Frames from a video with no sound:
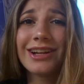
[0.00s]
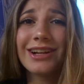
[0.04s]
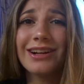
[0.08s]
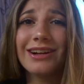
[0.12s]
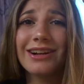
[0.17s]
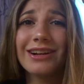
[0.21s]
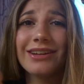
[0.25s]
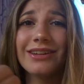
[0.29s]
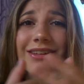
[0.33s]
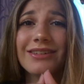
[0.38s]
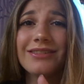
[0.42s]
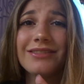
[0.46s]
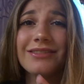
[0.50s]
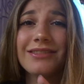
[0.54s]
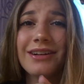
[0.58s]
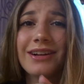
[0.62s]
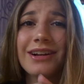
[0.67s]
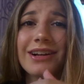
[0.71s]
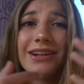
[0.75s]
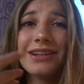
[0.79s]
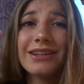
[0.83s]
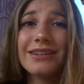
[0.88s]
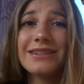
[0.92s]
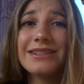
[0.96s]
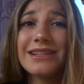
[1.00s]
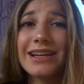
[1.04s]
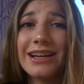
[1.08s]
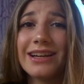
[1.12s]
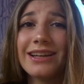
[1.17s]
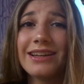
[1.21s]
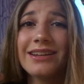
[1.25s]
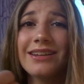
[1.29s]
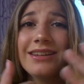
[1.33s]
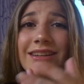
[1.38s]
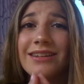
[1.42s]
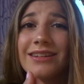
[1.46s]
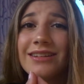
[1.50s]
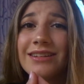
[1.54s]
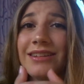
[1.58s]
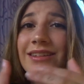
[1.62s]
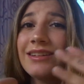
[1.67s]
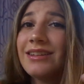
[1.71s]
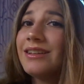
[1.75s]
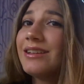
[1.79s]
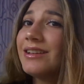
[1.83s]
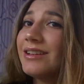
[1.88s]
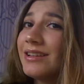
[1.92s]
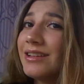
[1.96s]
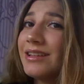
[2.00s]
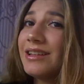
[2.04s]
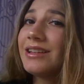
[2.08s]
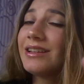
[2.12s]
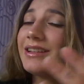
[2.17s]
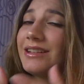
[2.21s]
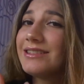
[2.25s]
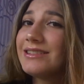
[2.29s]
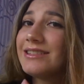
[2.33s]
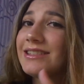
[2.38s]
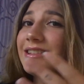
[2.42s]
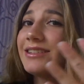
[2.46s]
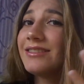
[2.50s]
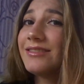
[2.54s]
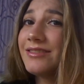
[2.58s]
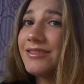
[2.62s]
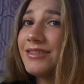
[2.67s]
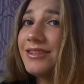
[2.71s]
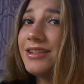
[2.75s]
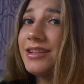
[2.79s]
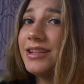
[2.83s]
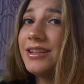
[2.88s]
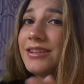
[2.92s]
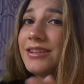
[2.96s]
Are you done? Dude.